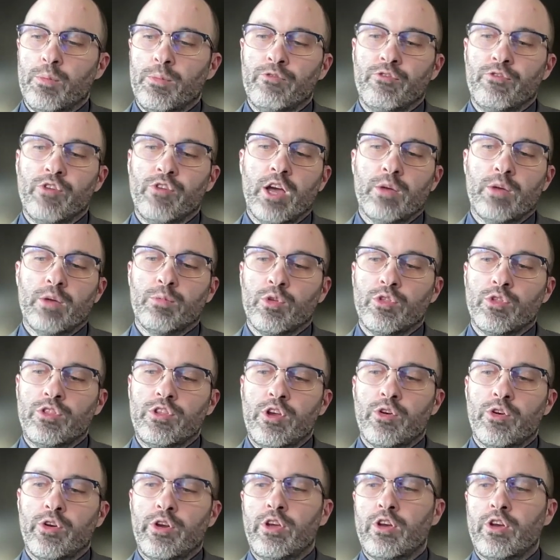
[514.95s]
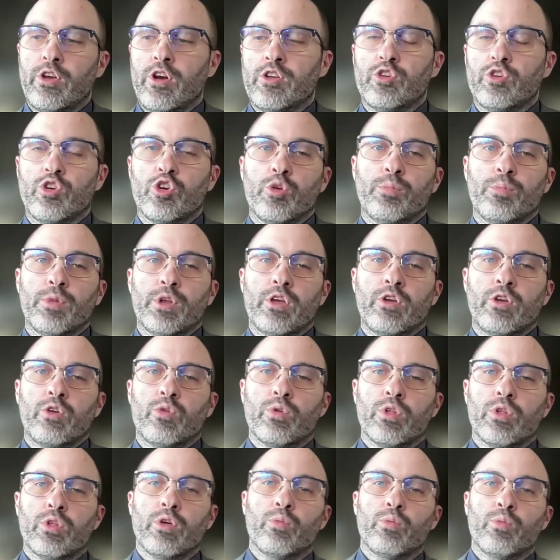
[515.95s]
a viable theory on urban and
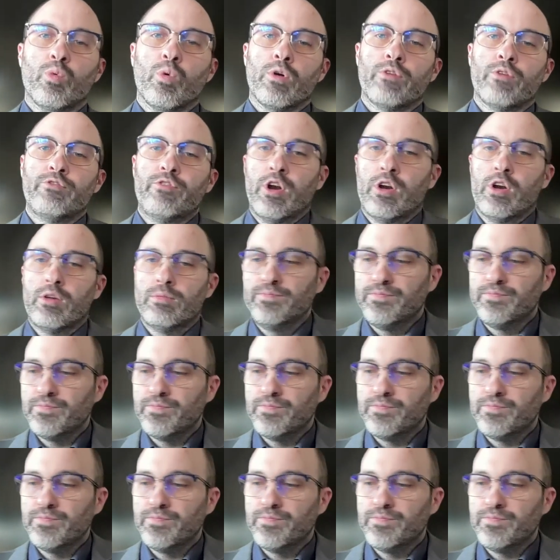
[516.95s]
guerrilla warfare.